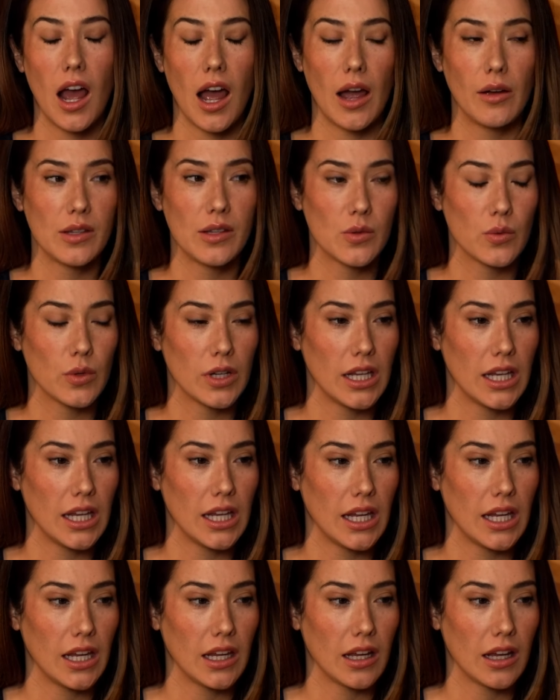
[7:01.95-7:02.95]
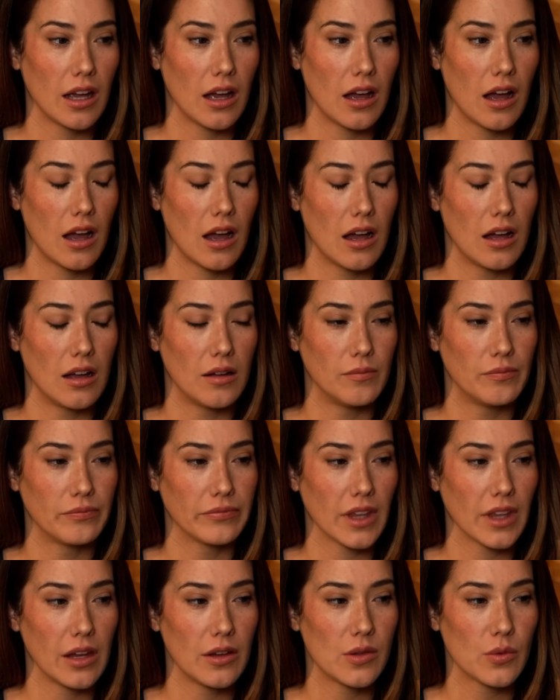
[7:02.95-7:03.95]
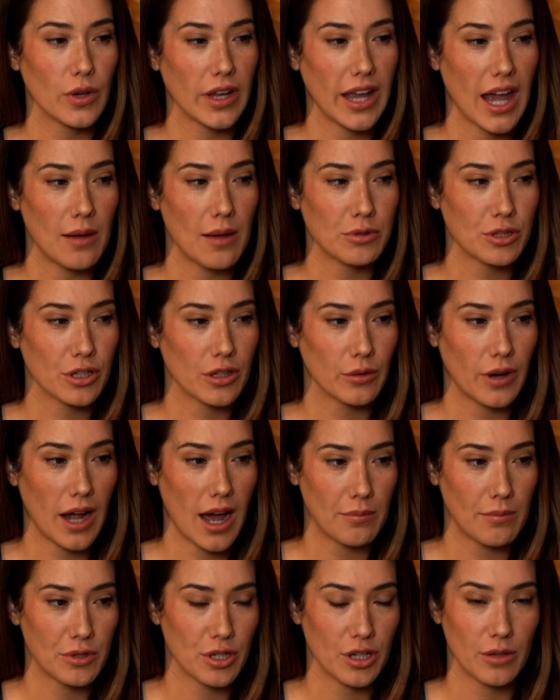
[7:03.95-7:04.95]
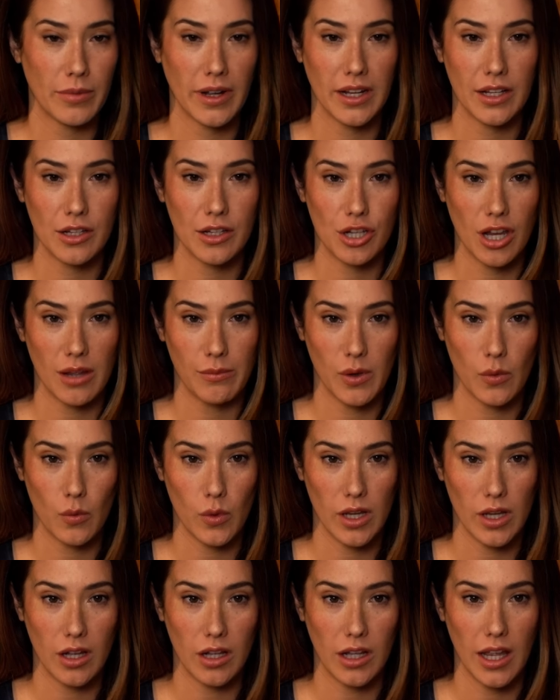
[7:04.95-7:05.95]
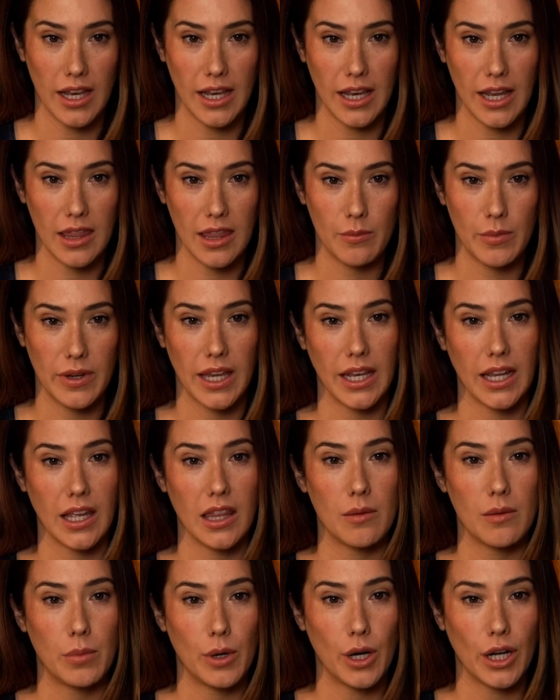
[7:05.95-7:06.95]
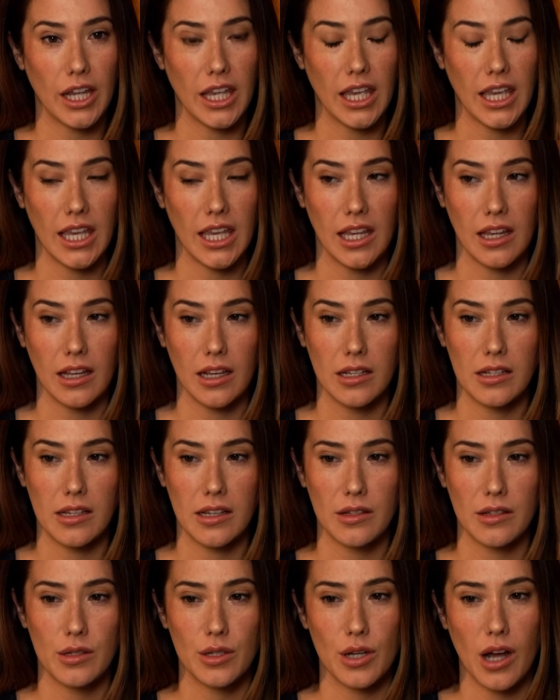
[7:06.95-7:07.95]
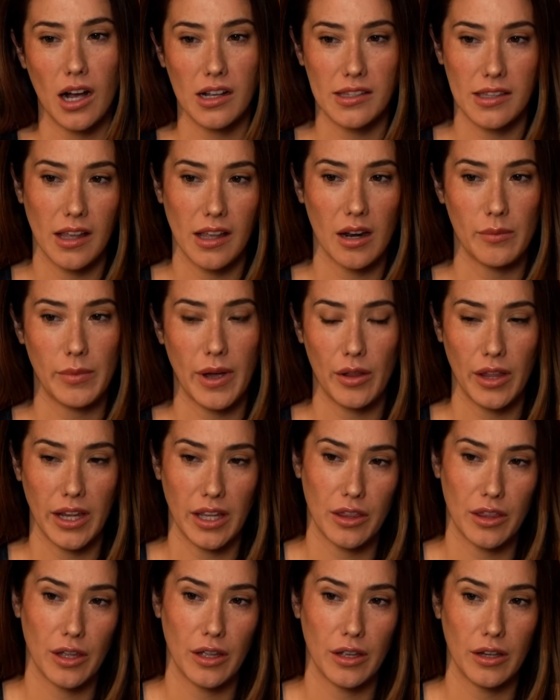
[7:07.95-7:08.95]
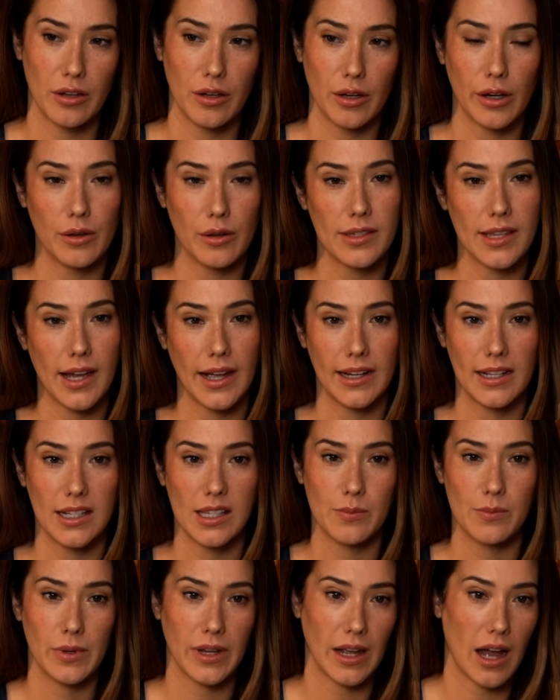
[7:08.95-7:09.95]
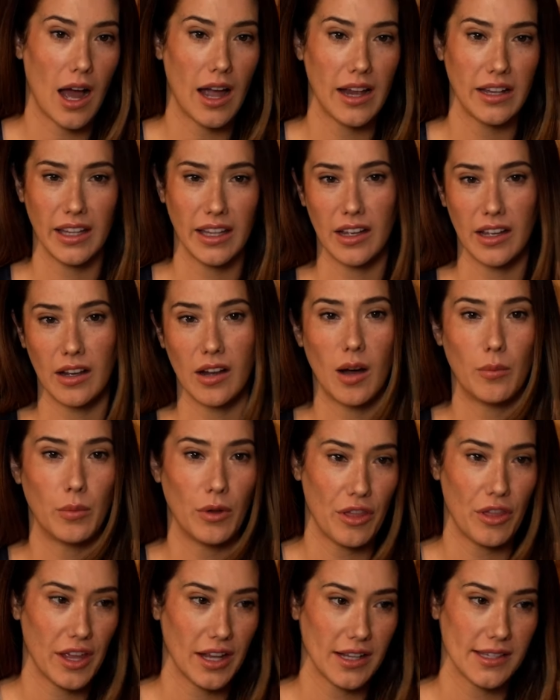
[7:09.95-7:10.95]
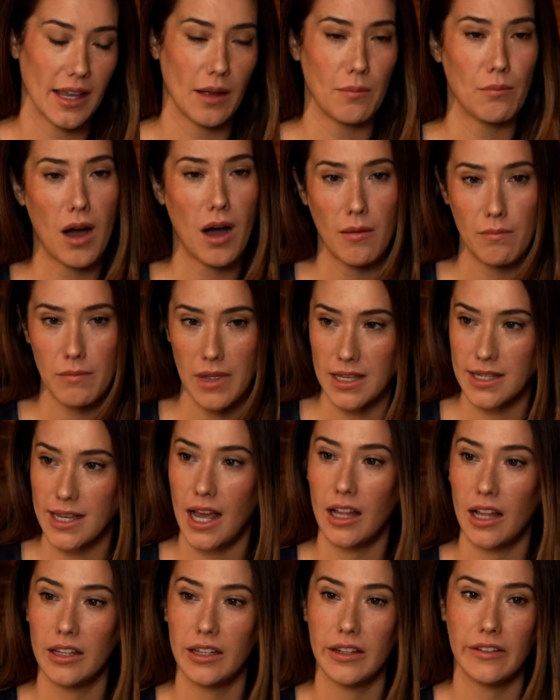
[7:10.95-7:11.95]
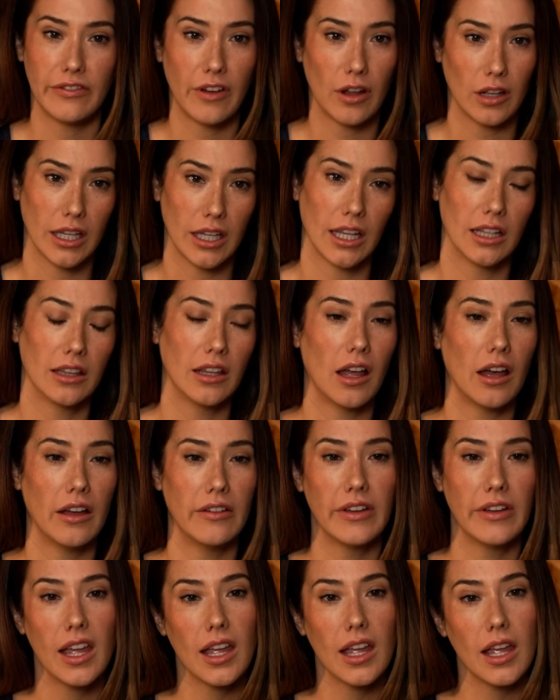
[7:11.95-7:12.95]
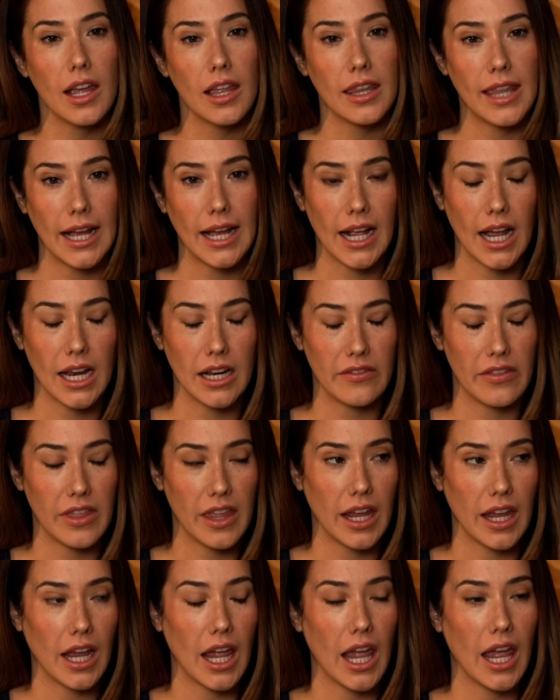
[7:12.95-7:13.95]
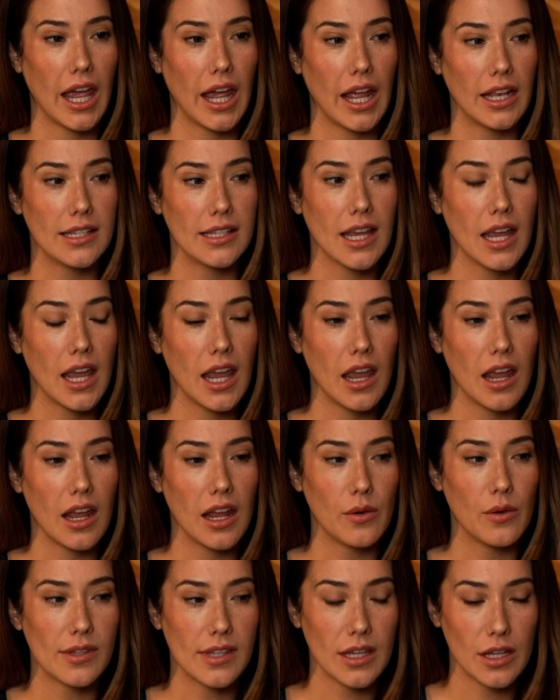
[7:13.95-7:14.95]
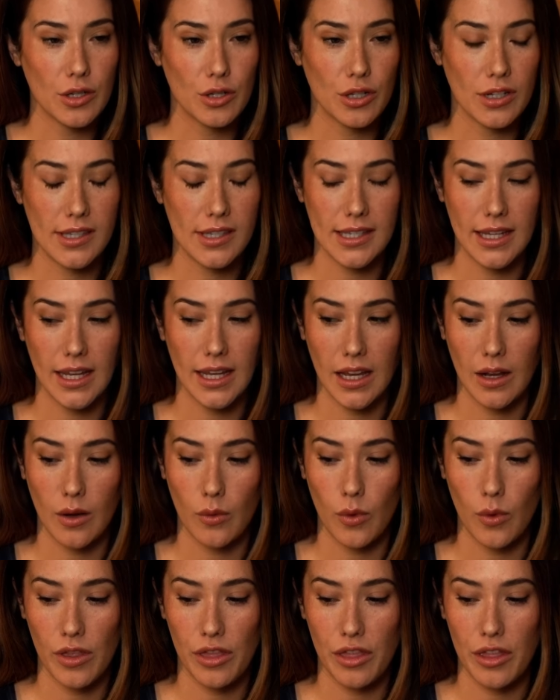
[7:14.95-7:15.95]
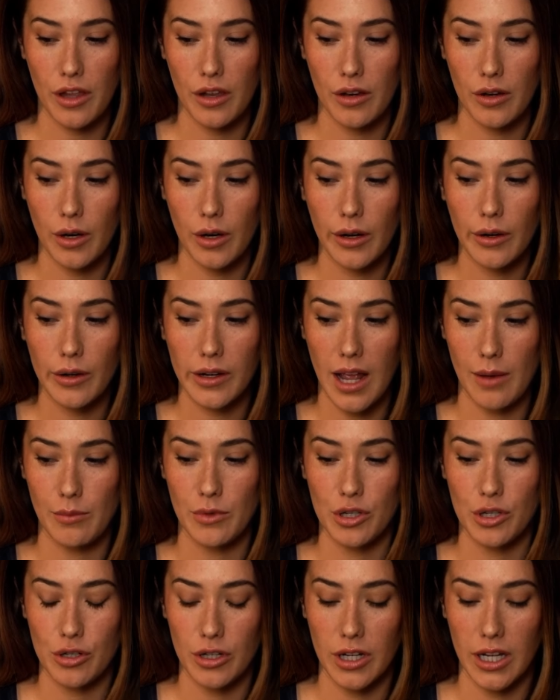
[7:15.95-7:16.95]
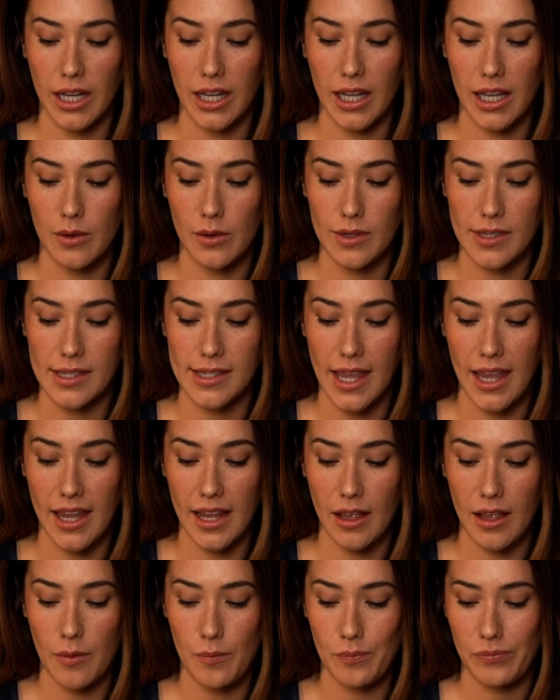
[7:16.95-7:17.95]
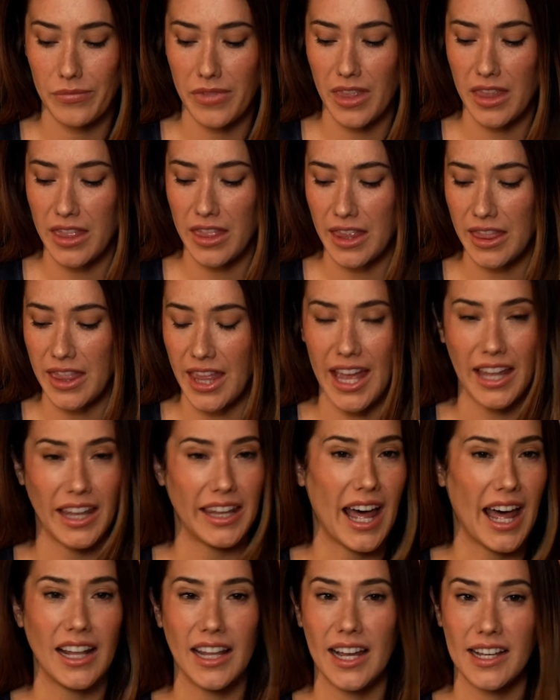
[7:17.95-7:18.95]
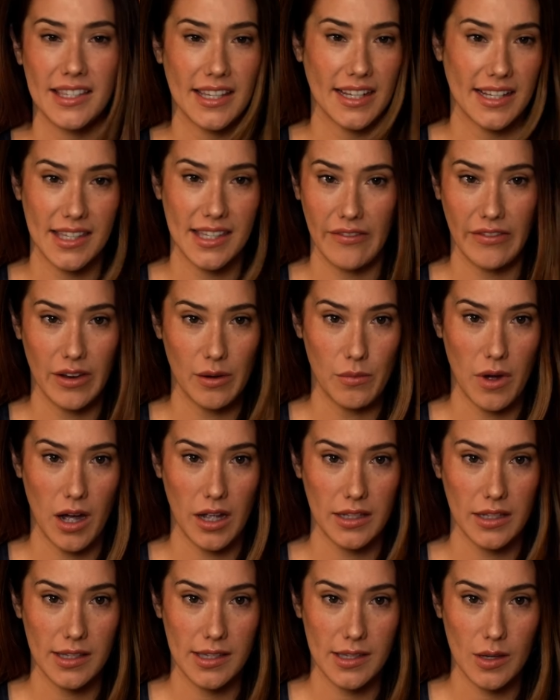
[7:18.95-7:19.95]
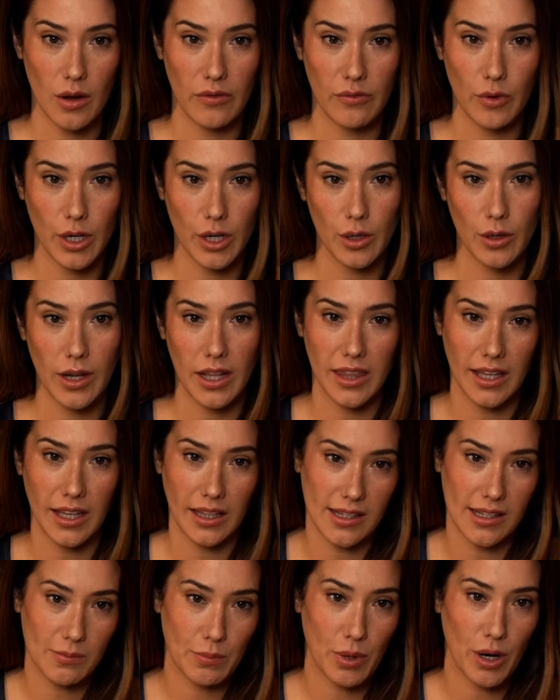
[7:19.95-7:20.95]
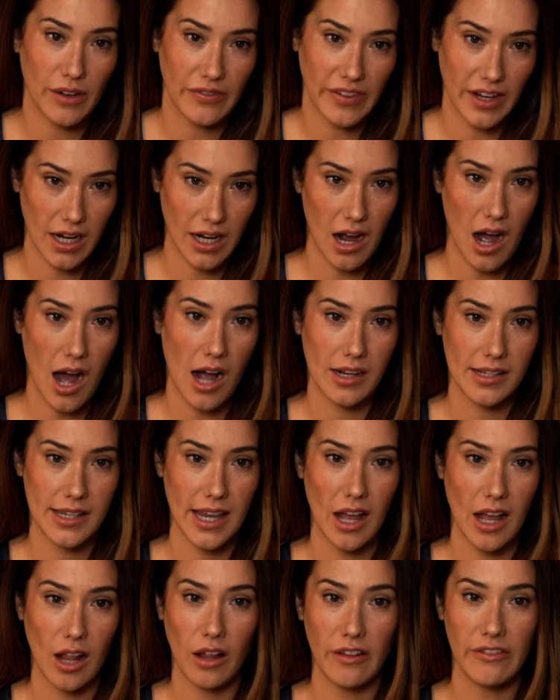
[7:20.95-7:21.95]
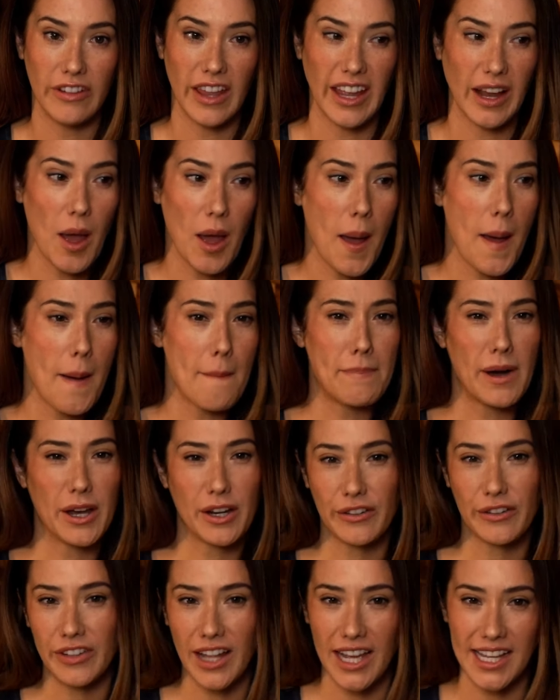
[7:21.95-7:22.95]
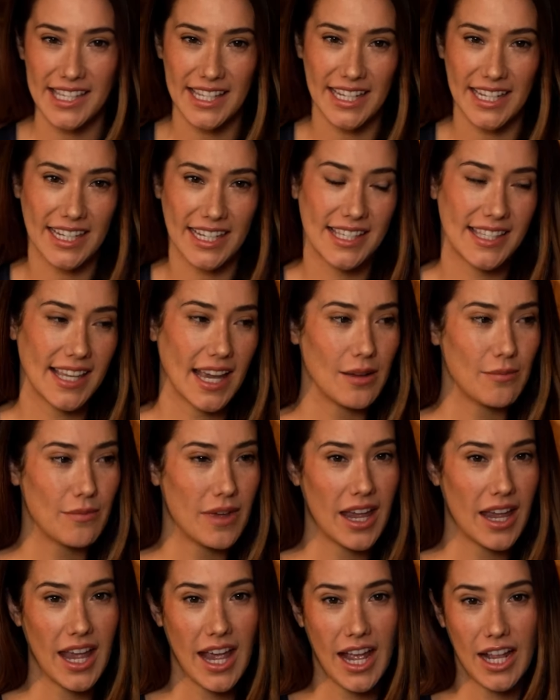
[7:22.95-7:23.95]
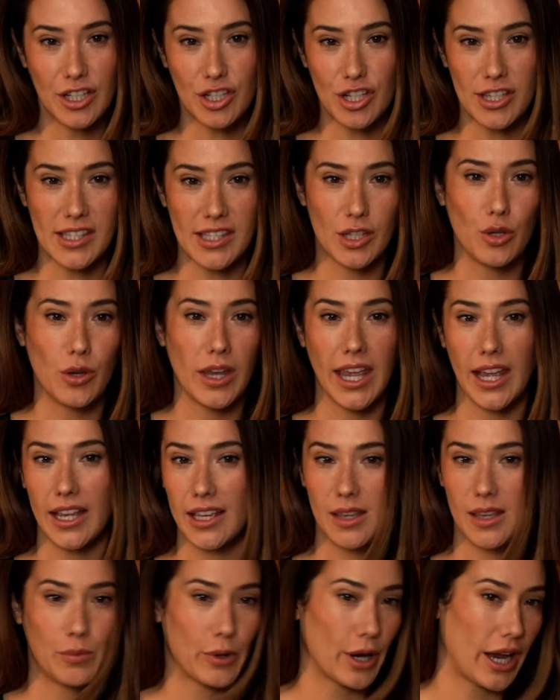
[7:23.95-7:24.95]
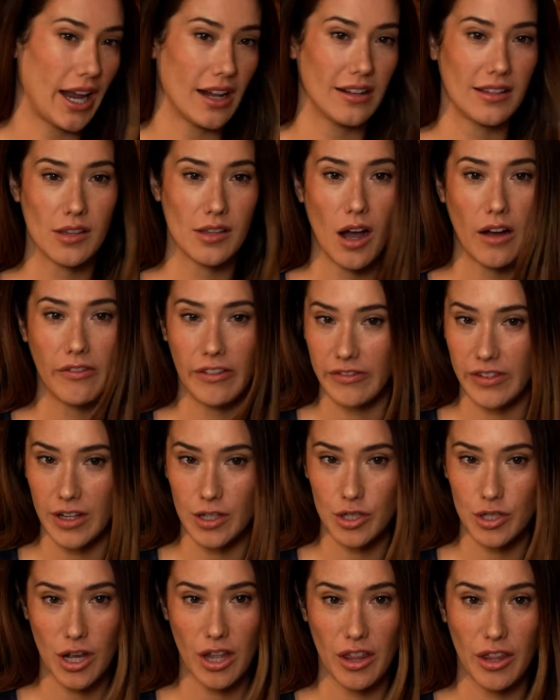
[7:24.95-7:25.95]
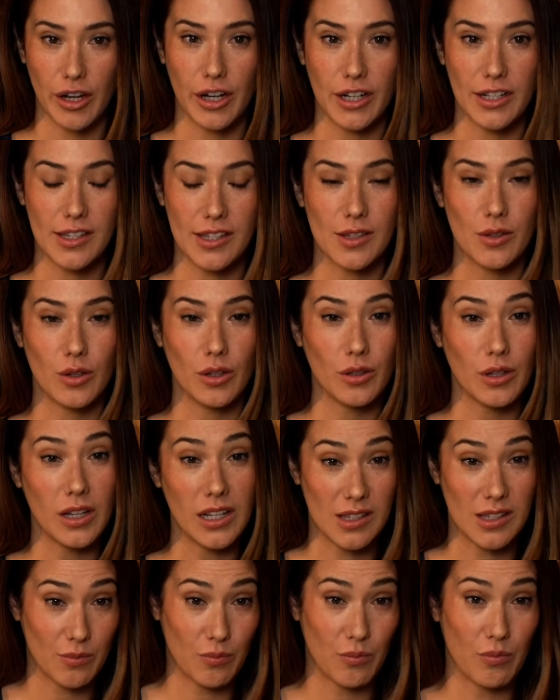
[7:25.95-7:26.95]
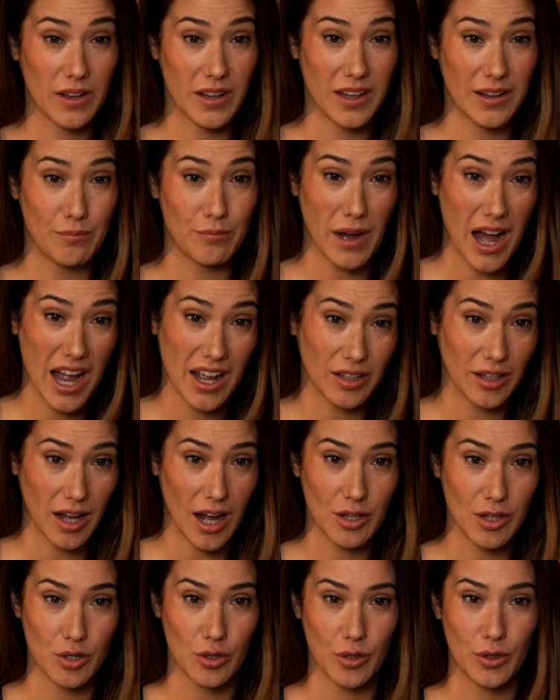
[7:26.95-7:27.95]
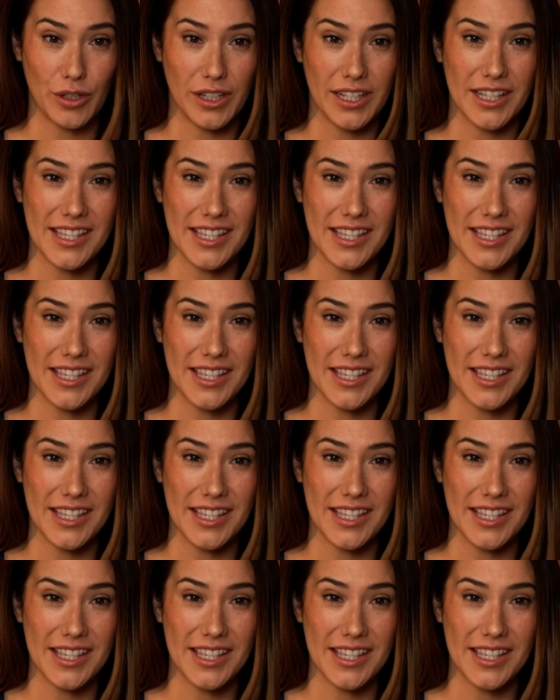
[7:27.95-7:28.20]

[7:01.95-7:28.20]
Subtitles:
I was reading, it was Recapture the Rapture by Jamie Wheel. And in the beginning of the book, he talks a lot about like the neuroscience behind like a couple of things like mob mentality, falling in love, that kind of thing. And it was interesting with the neurochemistry, he was saying that lasts like 7 months of where you get like this perfect cocktail of like butterflies and excitement and just you can't keep your hands off of each other. It's biological.